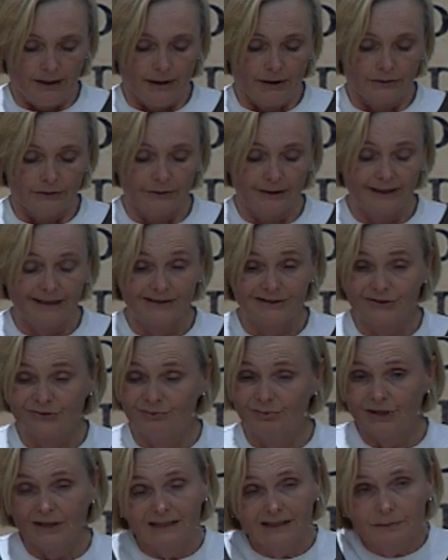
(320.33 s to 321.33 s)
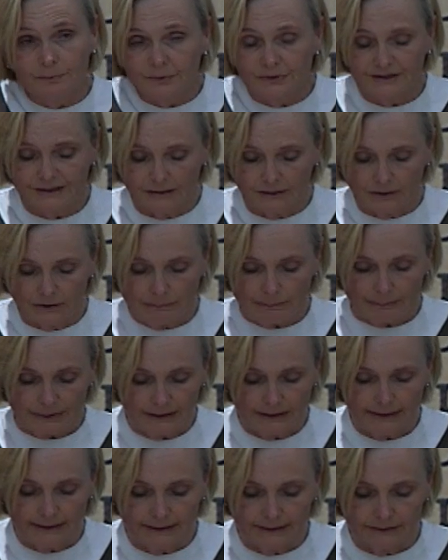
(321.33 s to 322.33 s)
You had to be 100%
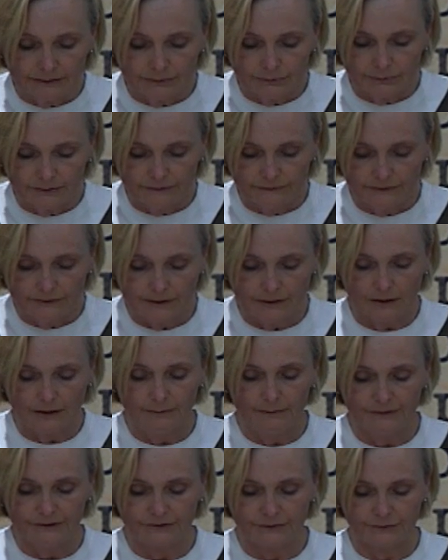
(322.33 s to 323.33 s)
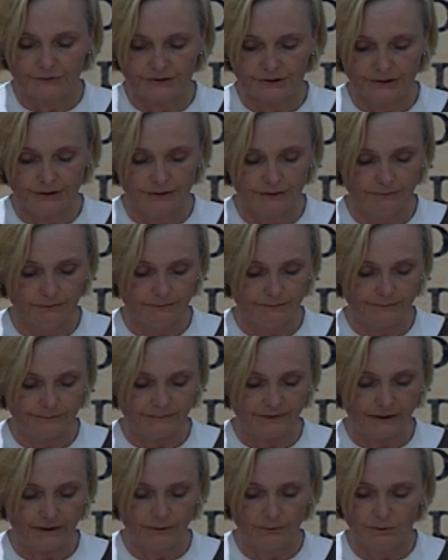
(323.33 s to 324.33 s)
compliant with the communist regime.
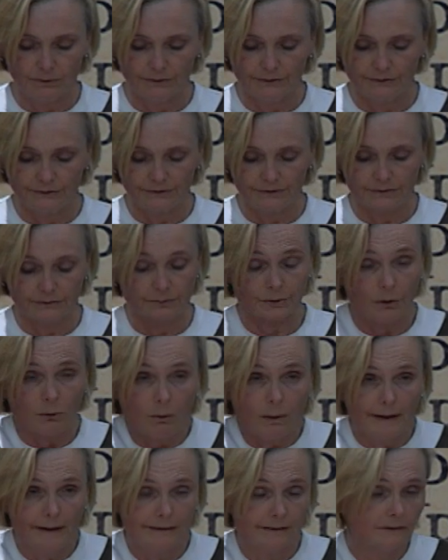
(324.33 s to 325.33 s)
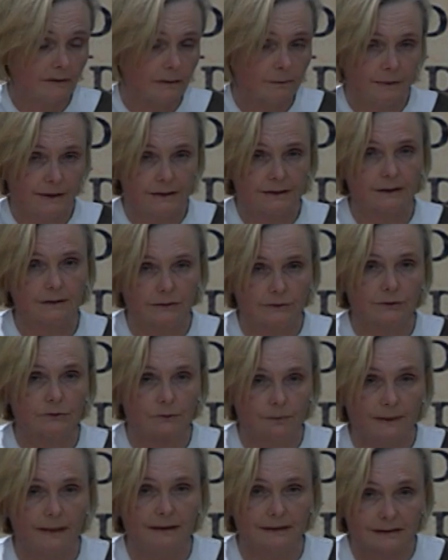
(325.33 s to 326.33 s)
It was required that basically you
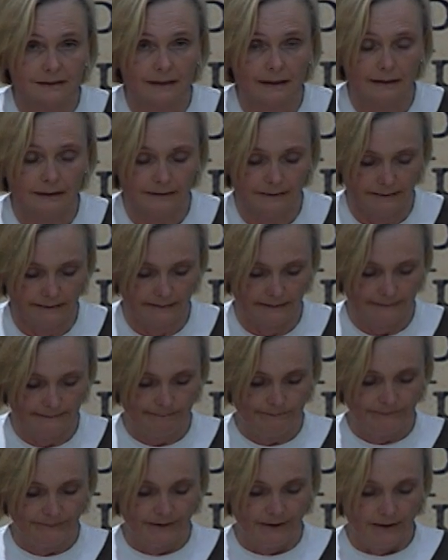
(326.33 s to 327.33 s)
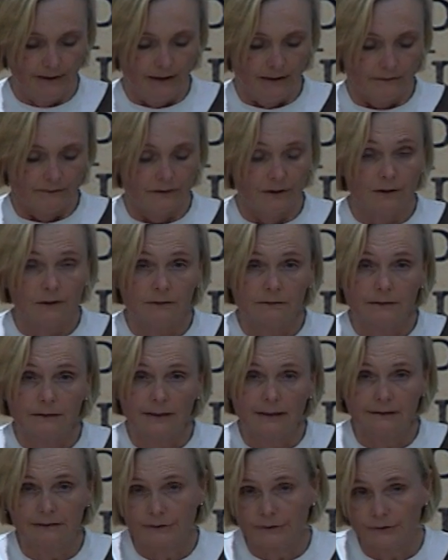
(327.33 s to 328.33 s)
remain silent. The only
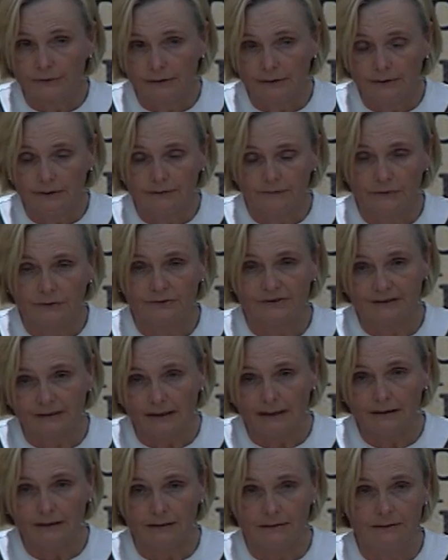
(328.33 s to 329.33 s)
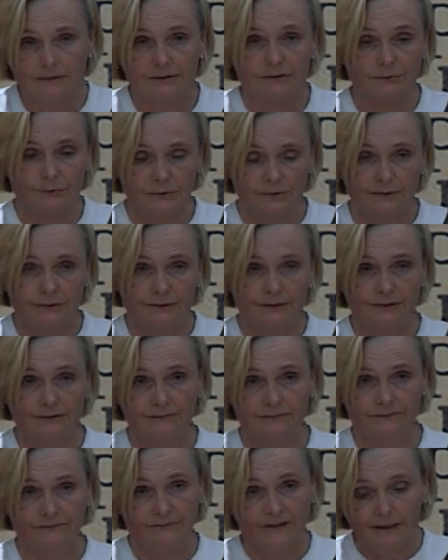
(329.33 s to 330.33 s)
alternative to silence was
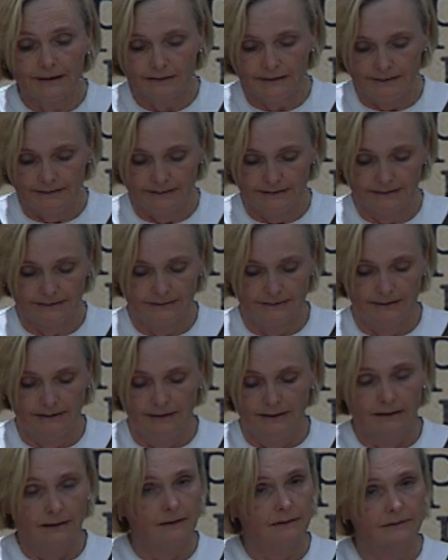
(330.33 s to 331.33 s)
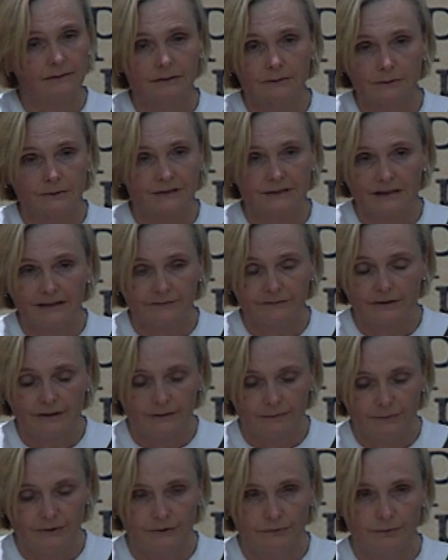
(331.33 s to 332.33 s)
violence. There was nothing
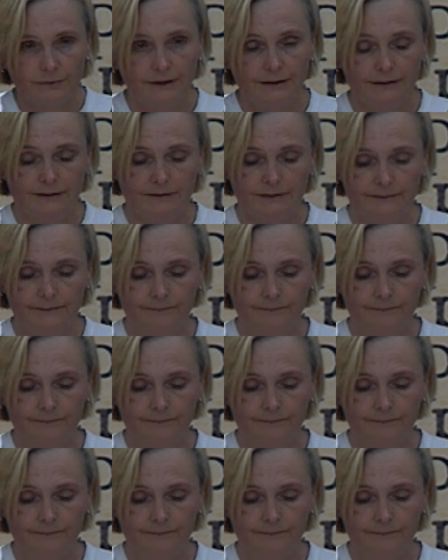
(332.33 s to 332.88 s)
in between.